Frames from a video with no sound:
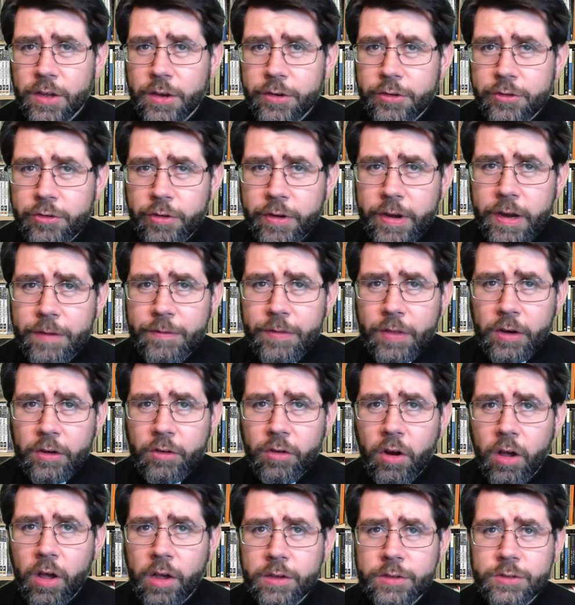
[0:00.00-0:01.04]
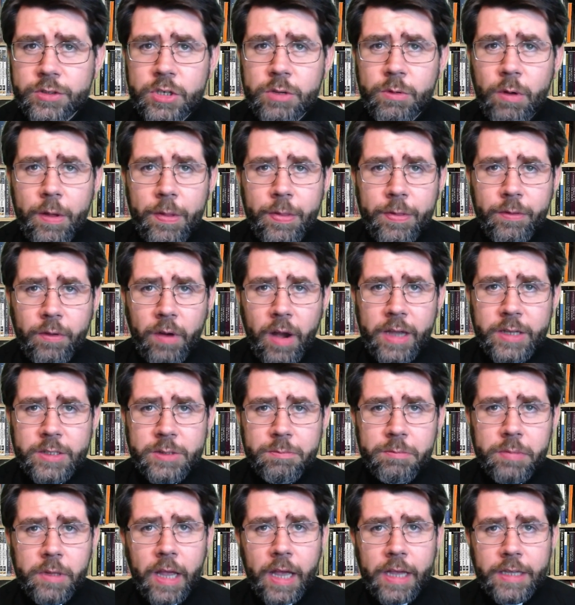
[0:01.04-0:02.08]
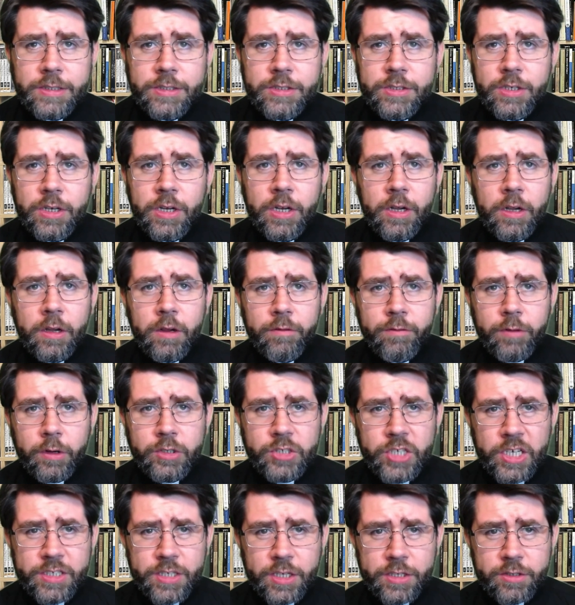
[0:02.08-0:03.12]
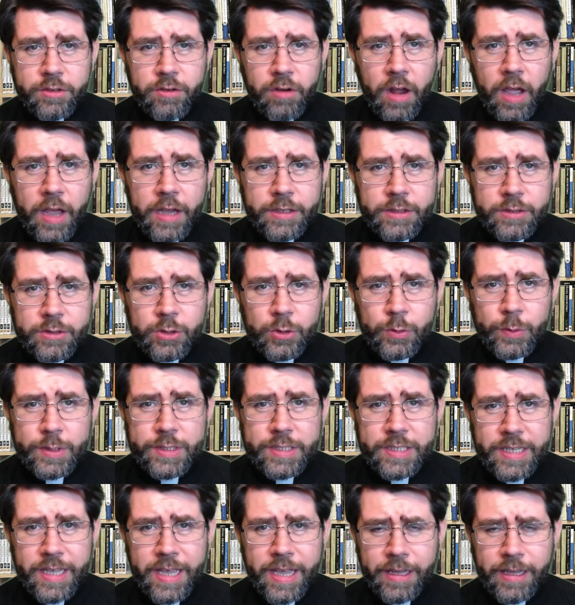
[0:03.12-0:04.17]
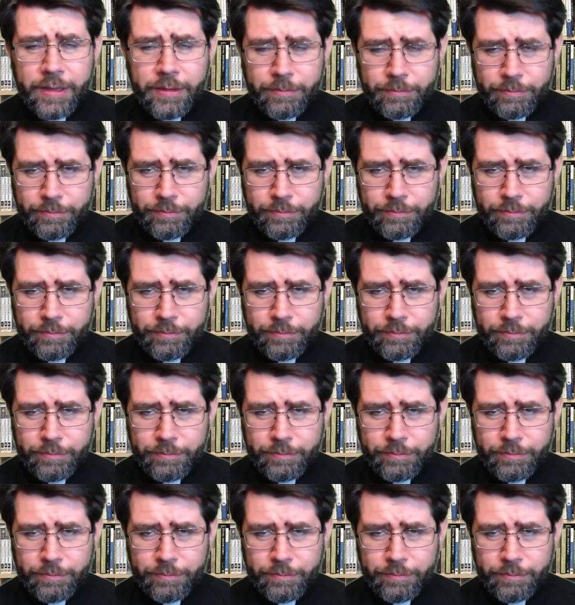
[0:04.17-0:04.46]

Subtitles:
Tree of the cross, you are thrice blessed, for Jesus Christ, who is King